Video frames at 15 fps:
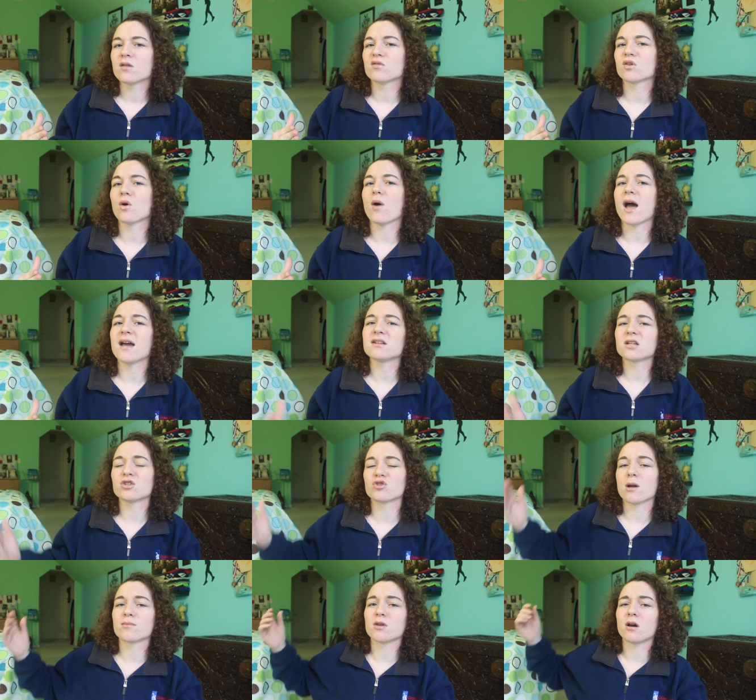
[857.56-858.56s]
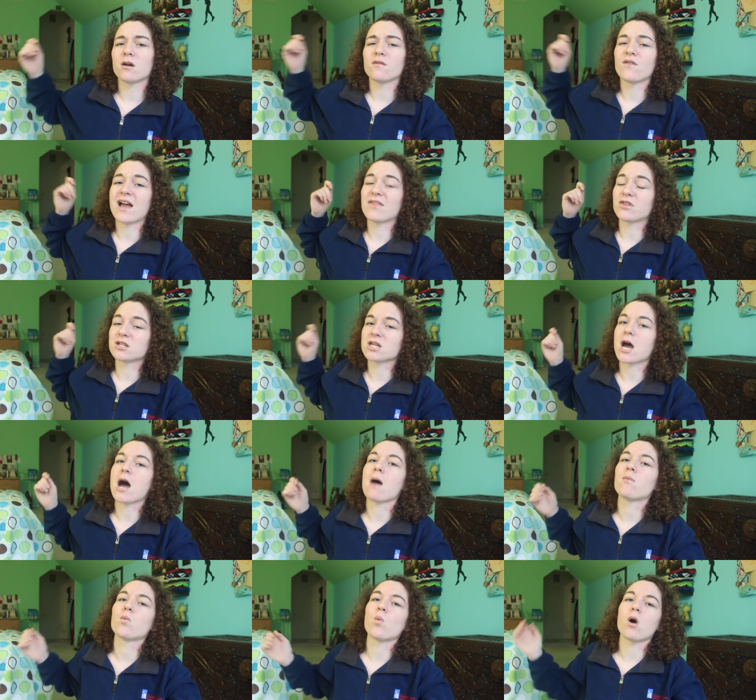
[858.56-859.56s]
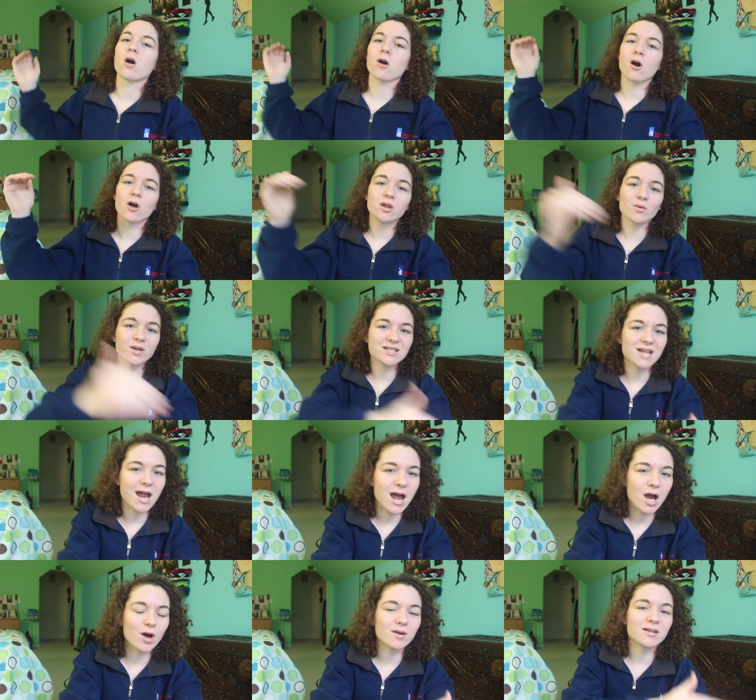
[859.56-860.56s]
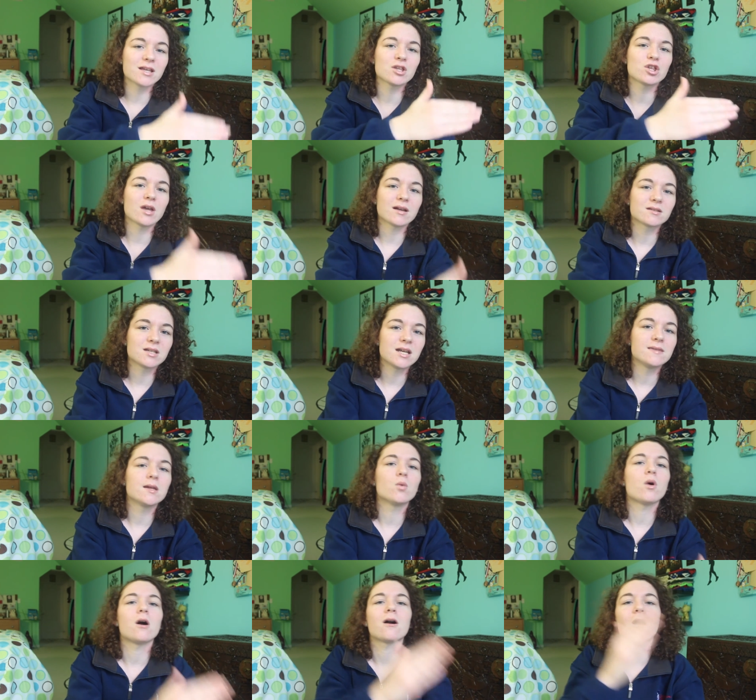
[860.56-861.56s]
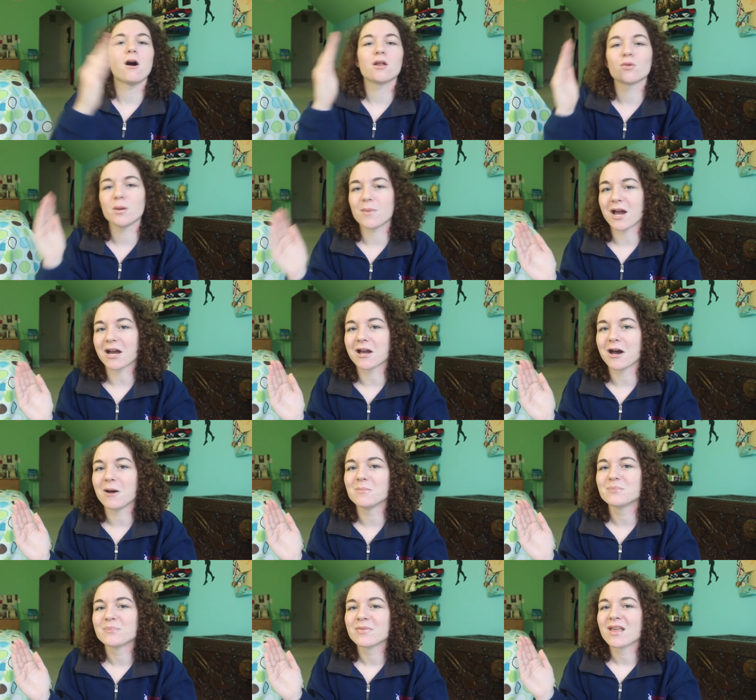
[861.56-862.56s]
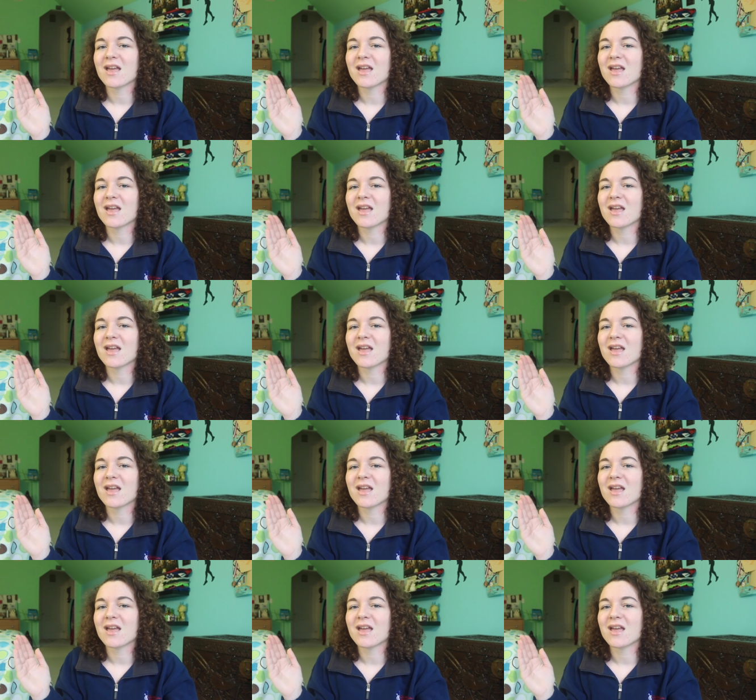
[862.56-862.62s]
So I had to get dropped off at the top, walk all the way down, get checked in, then walk all the way back up.